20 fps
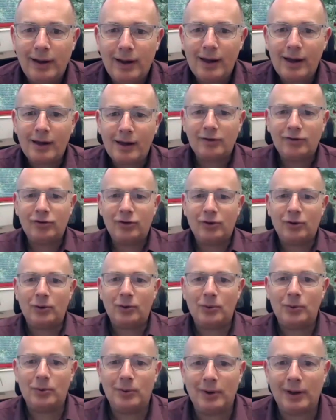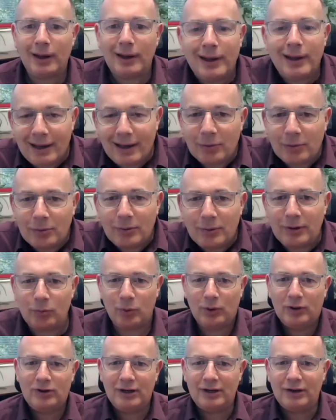Yeah, so
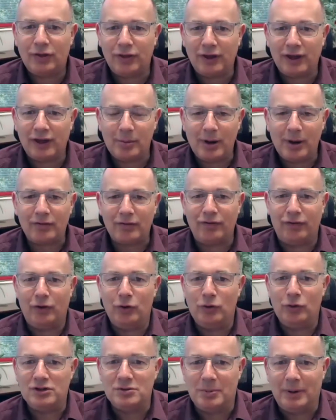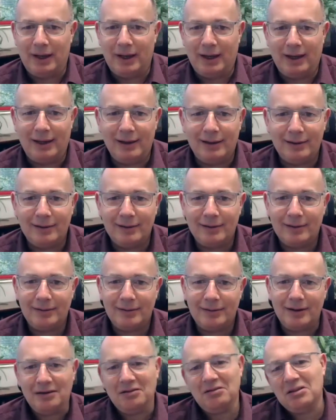we tend to think about flu as being a
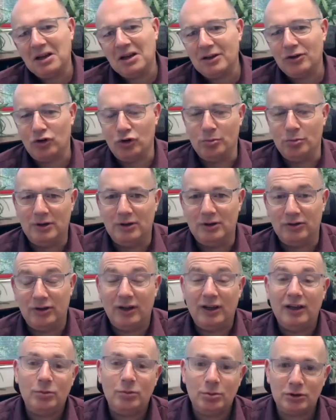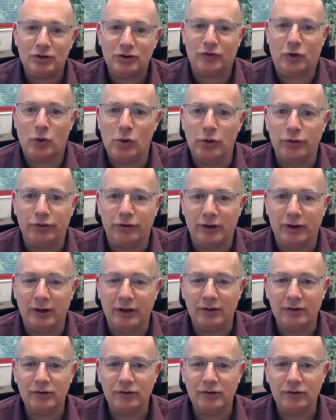human disease, which of course it